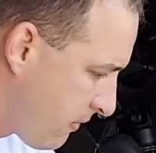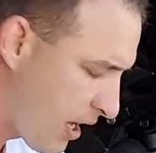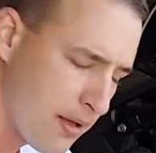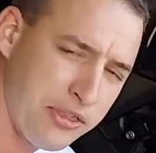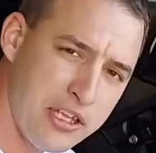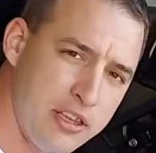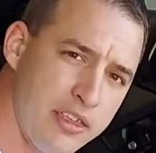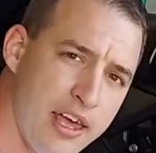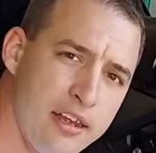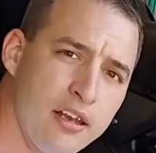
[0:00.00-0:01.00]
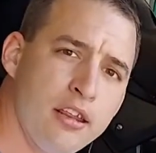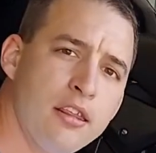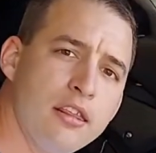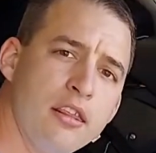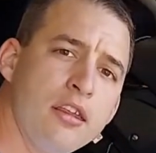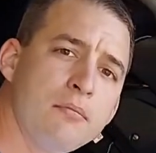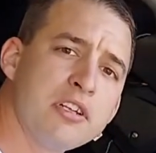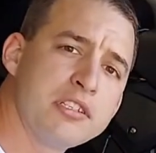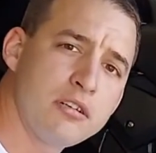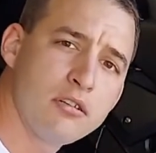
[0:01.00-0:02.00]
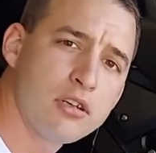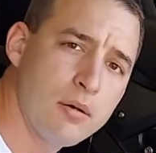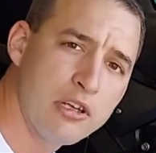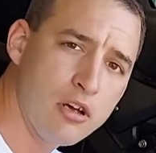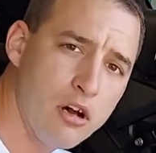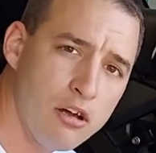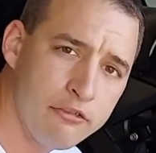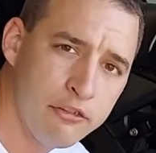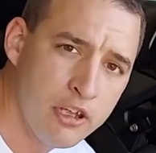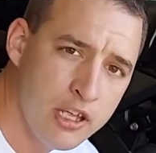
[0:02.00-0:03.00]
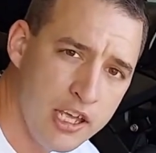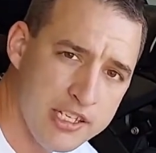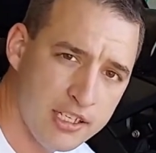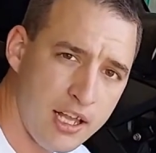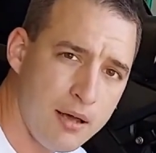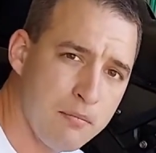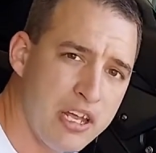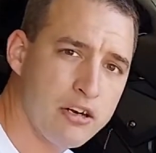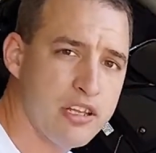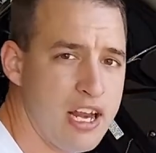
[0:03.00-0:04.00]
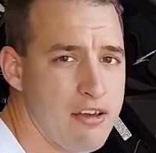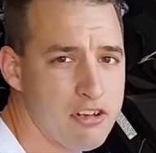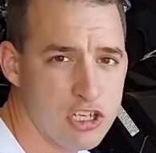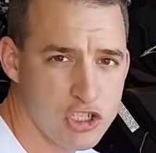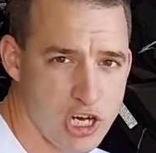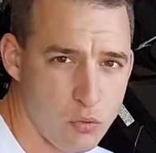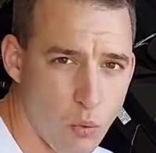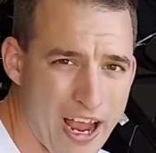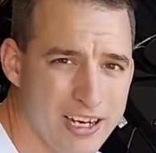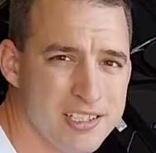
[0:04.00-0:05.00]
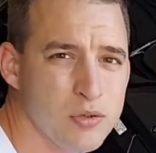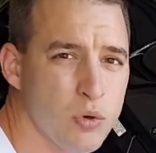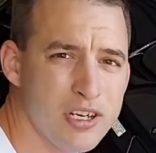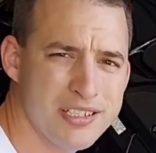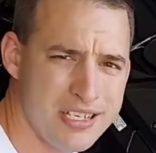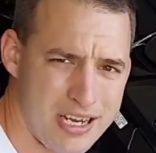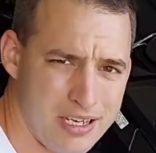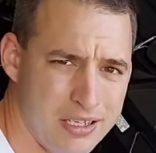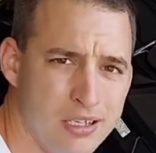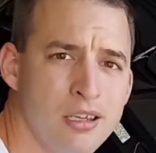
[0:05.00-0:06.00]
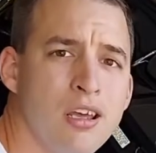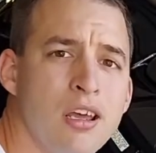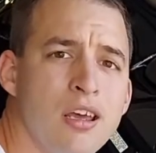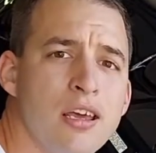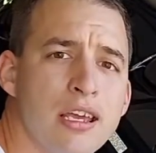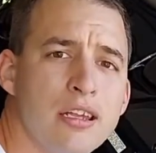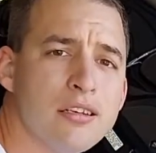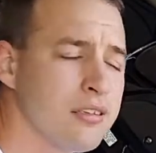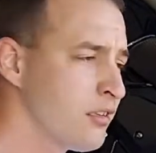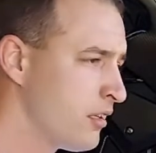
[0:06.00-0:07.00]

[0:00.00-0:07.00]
I think that the material coming off is a lot better than having a chain wax where sand and